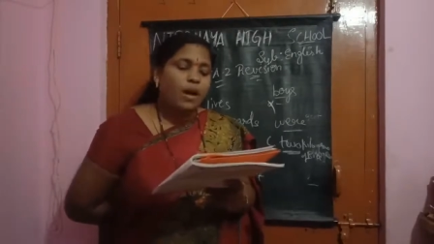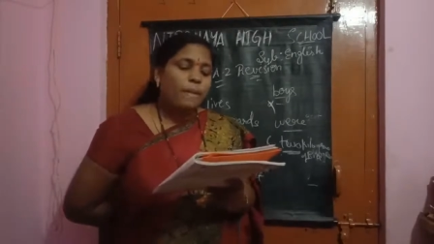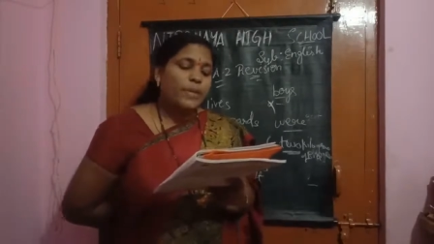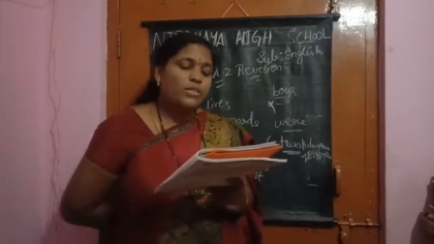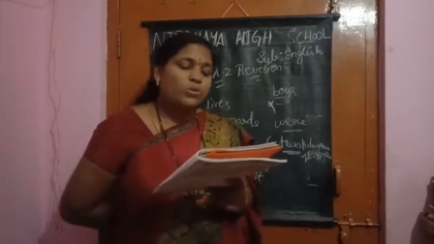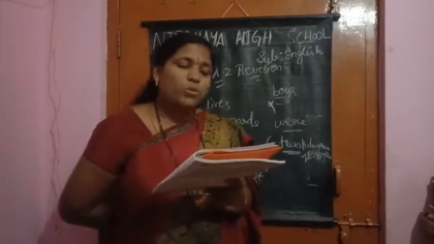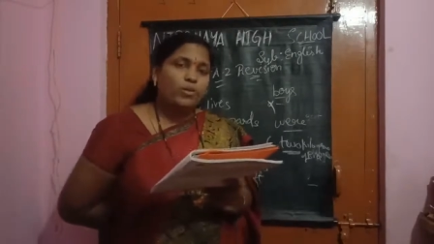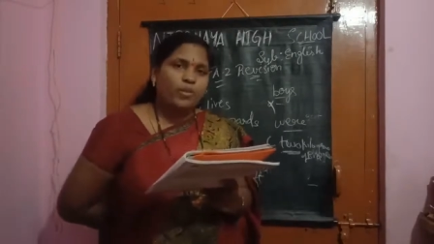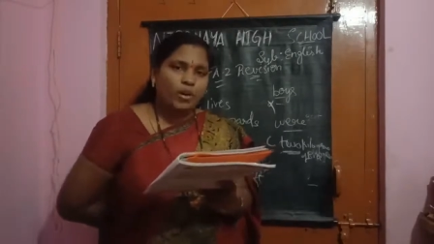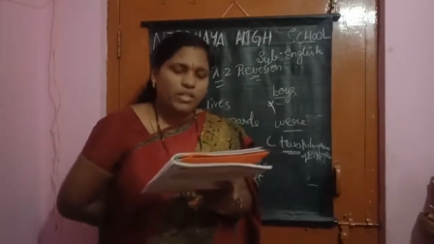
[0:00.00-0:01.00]
my school
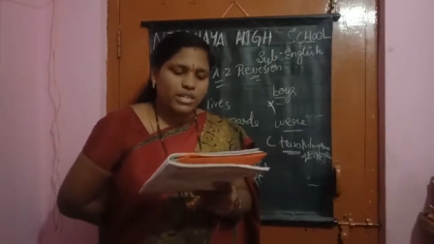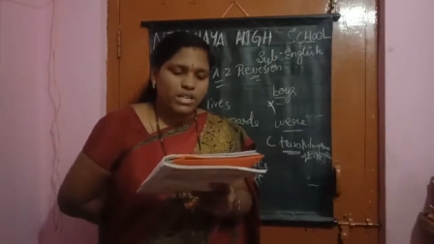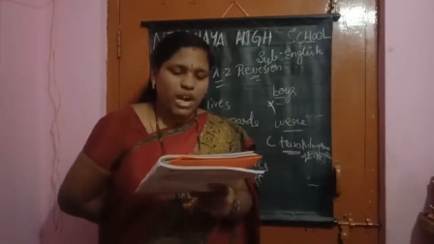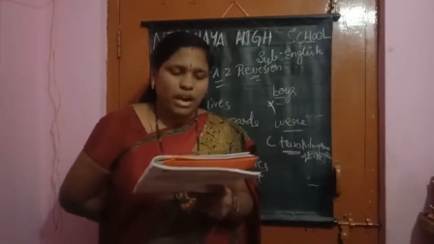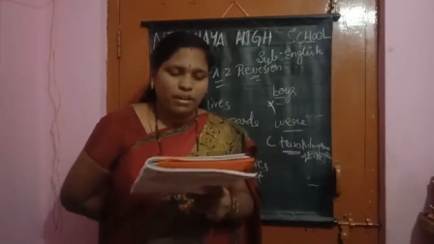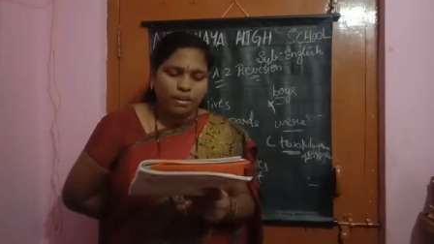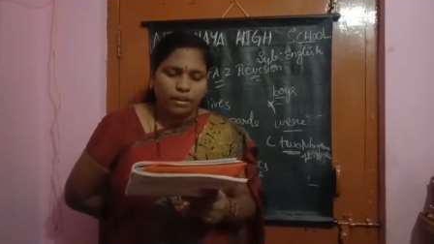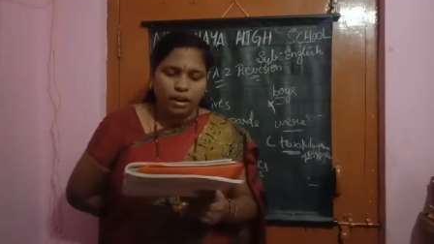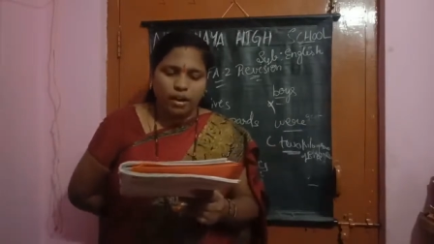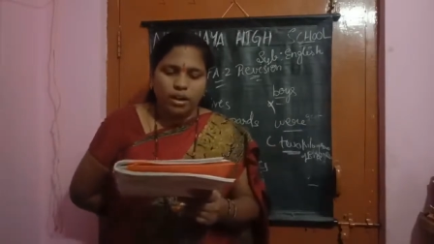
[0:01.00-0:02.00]
project on India,